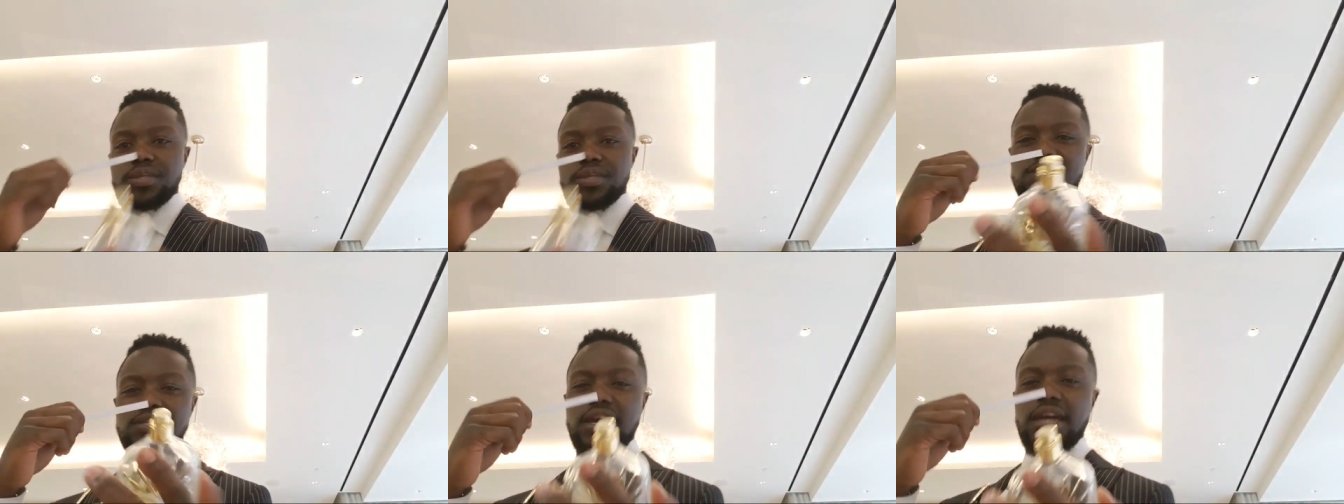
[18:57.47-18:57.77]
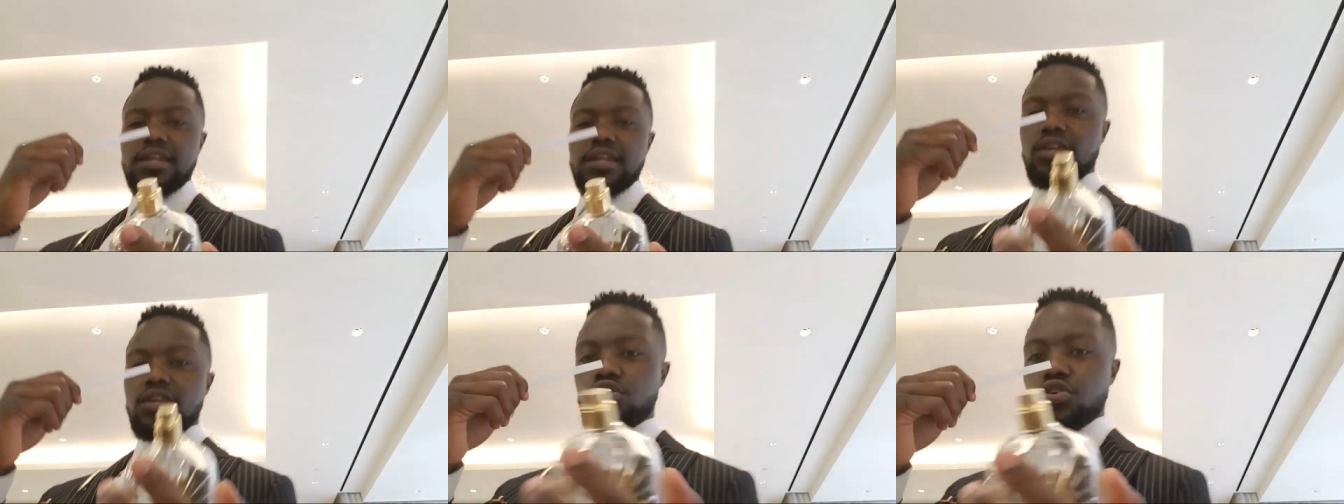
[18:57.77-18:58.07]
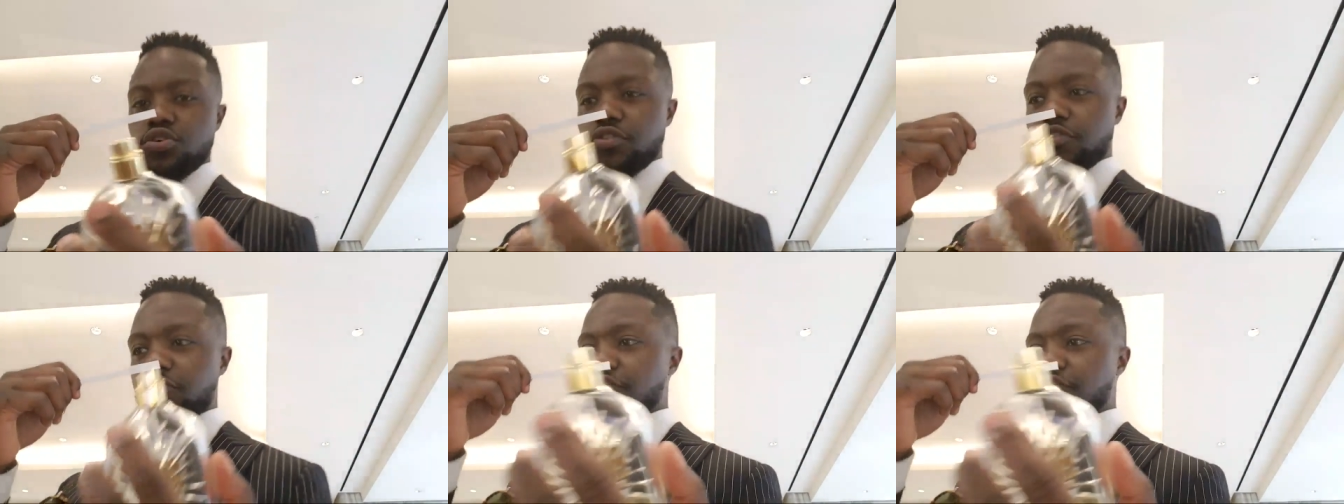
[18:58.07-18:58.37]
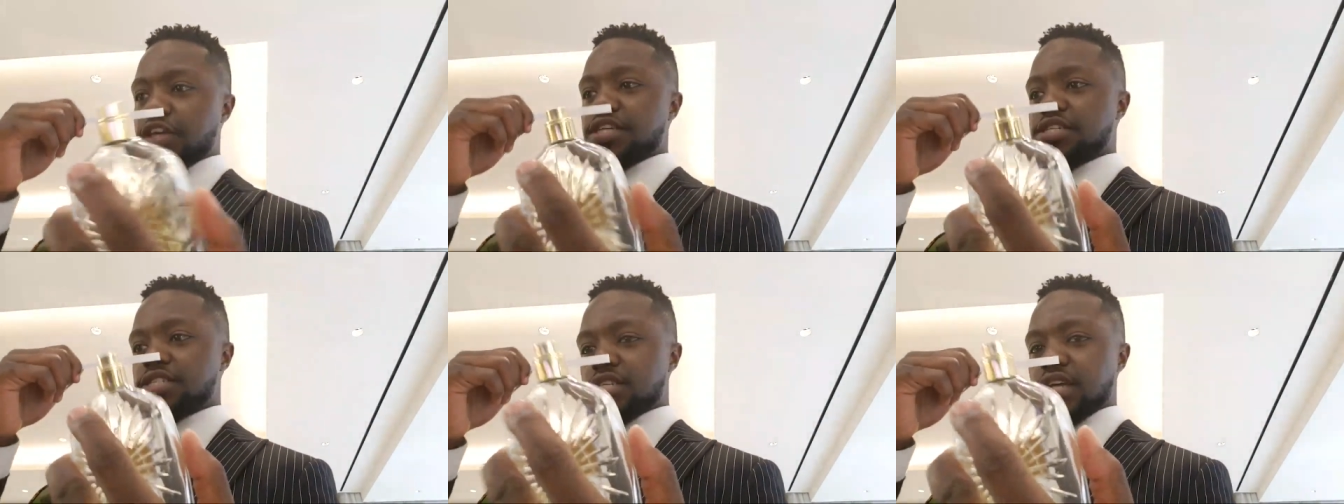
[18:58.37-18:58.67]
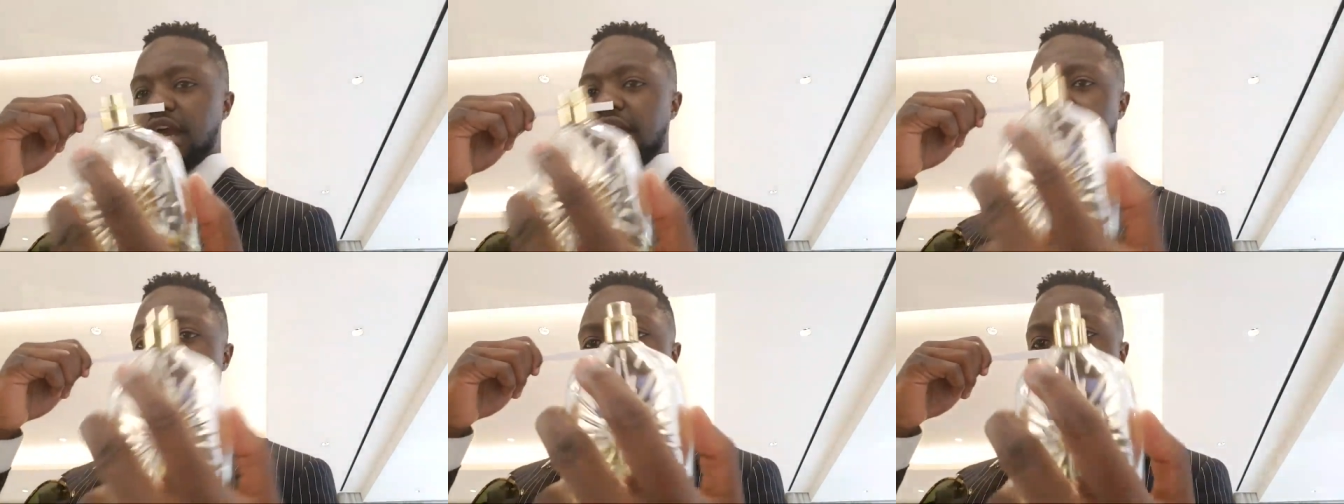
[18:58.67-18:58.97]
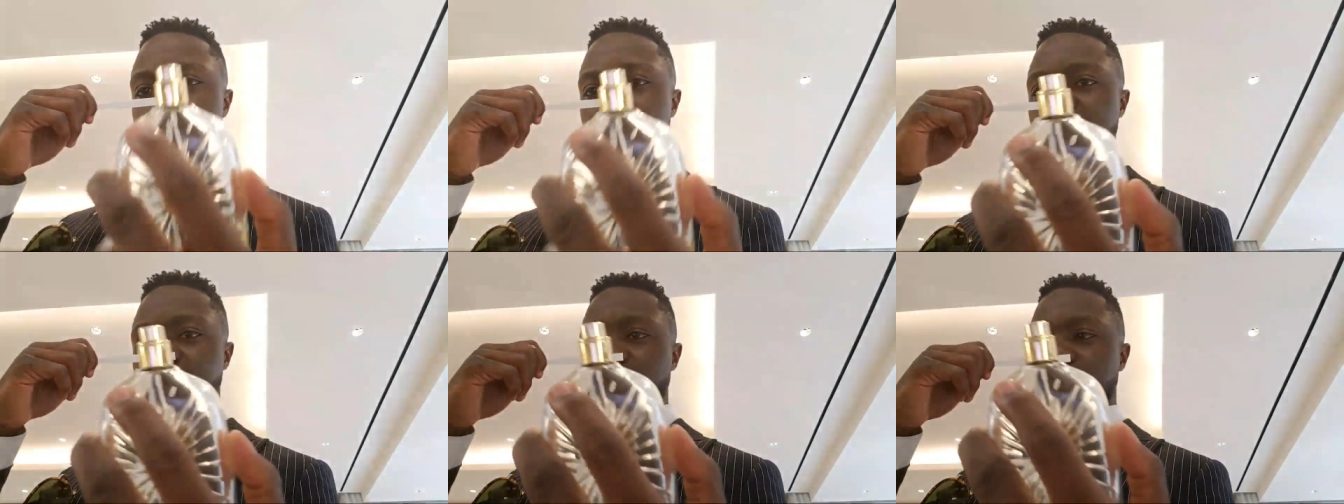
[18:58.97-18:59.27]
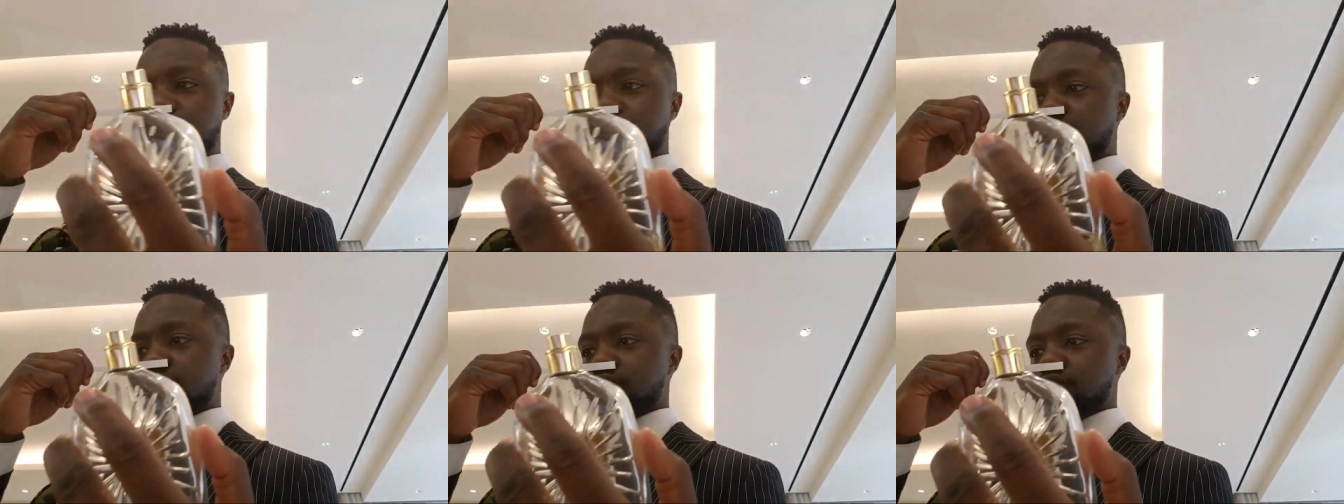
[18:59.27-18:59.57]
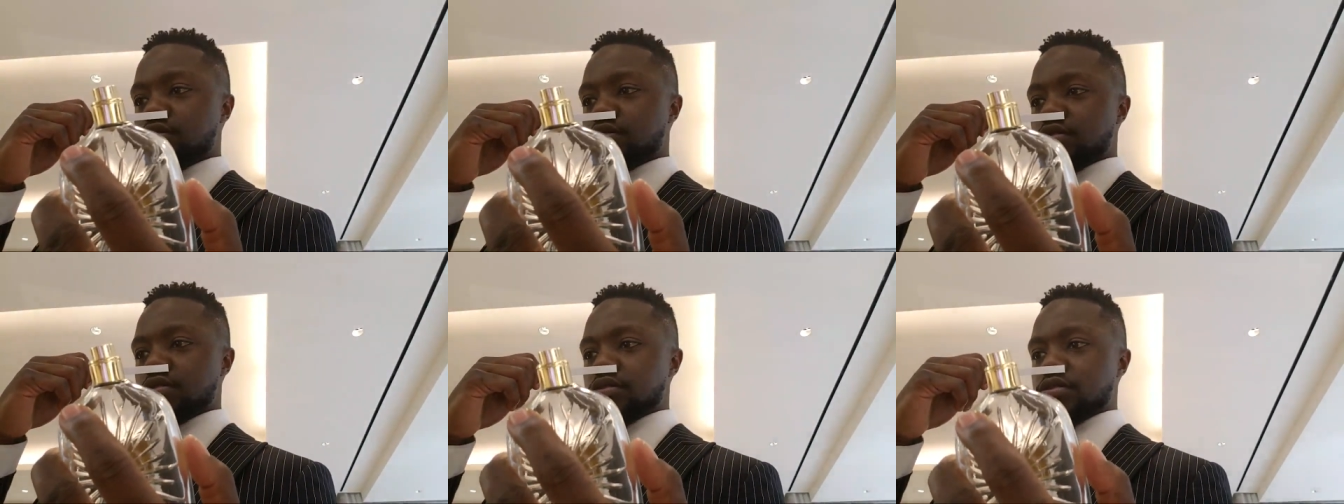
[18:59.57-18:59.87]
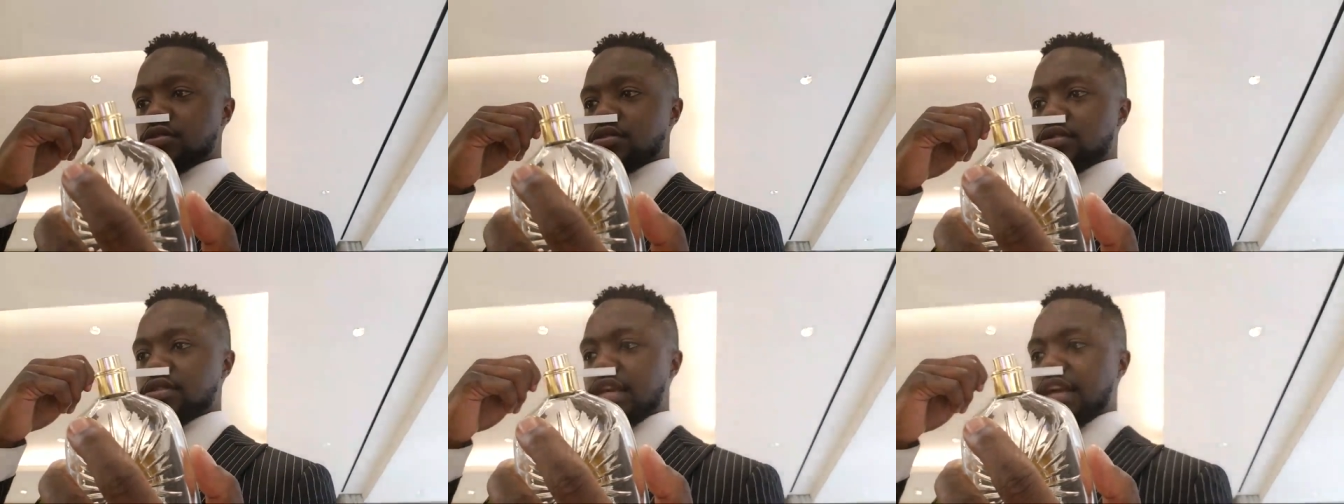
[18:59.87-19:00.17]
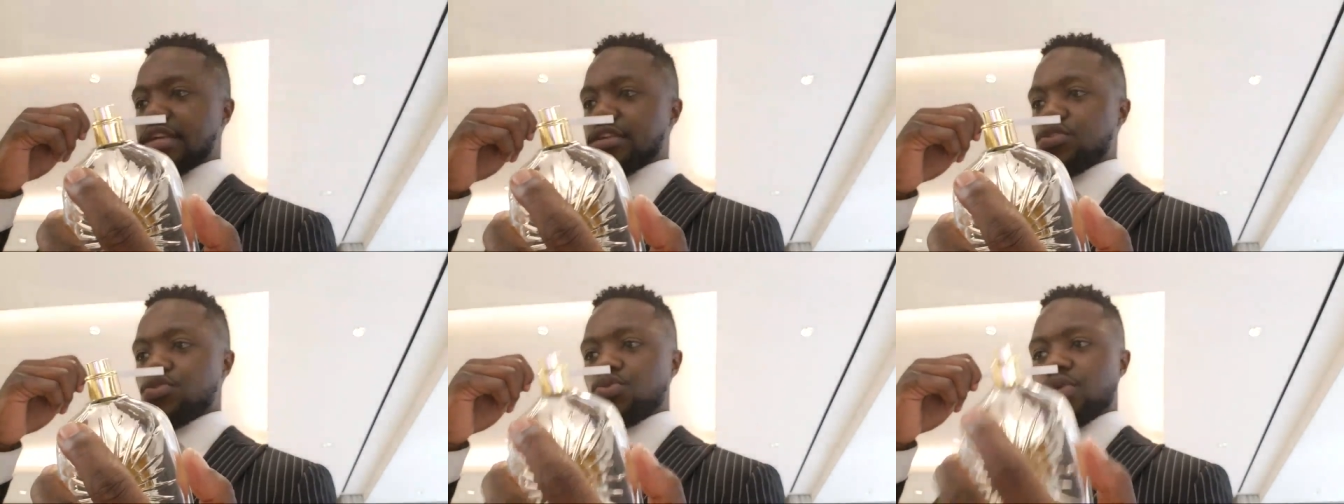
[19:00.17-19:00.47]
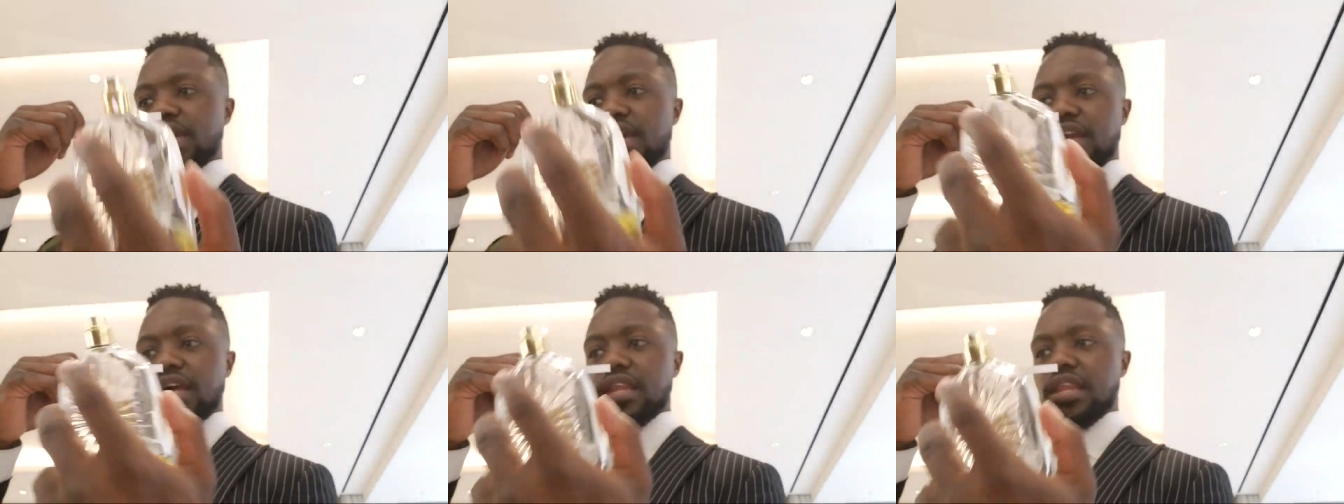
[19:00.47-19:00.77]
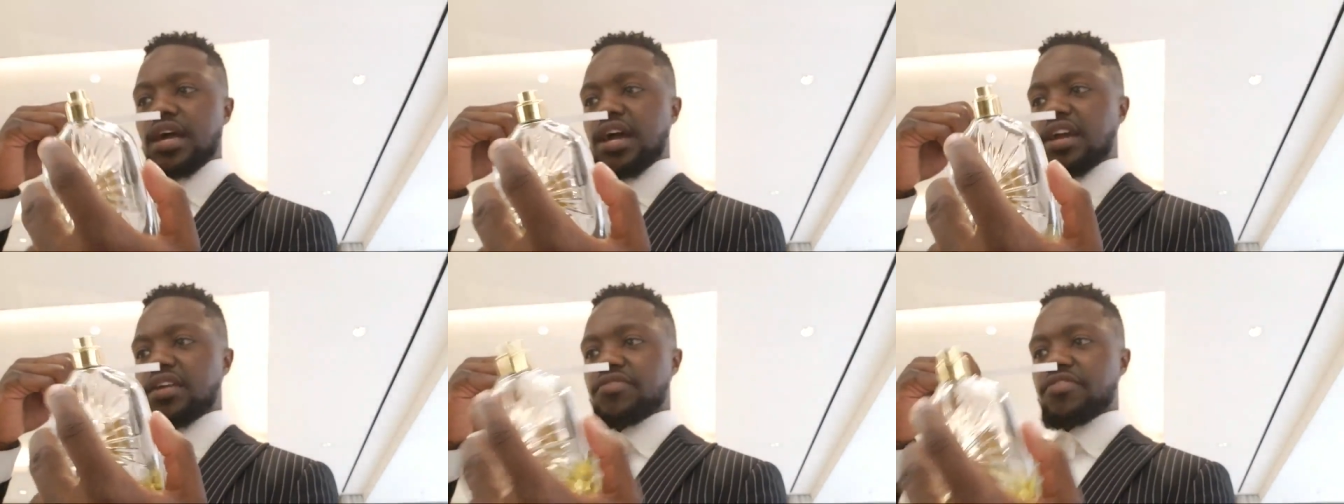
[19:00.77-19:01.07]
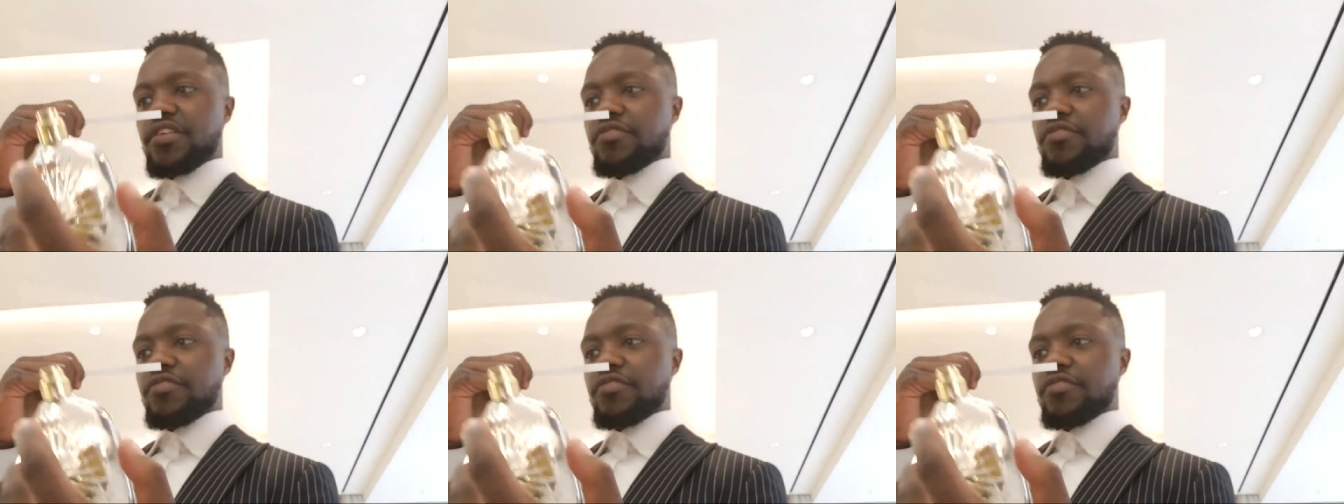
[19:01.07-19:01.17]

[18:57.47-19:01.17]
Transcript: It's not in your face iris. Like, you get a lot of